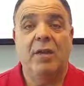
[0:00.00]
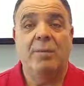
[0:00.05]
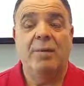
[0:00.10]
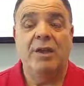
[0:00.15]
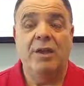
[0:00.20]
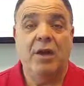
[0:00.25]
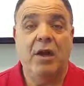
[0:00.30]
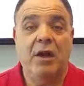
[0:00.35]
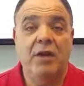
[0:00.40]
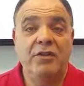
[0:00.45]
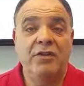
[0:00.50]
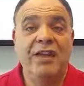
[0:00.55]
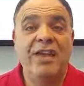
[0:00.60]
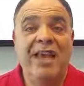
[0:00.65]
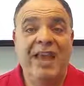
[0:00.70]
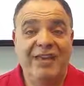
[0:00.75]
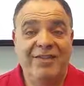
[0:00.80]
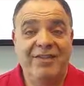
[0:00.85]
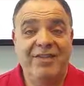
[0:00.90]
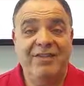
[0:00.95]
because
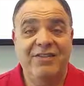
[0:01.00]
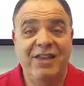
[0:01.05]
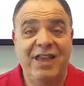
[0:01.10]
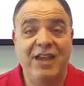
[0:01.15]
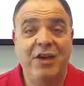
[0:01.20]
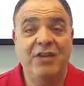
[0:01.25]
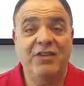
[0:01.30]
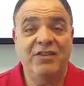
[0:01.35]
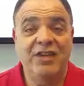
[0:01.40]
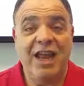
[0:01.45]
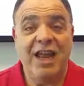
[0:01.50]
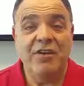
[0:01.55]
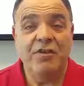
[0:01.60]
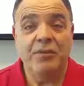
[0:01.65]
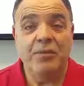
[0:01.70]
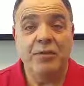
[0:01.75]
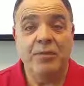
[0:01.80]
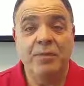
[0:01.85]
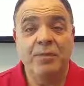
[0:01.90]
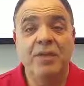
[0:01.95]
he has to stay on
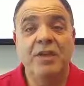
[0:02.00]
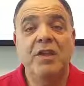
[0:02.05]
schedule.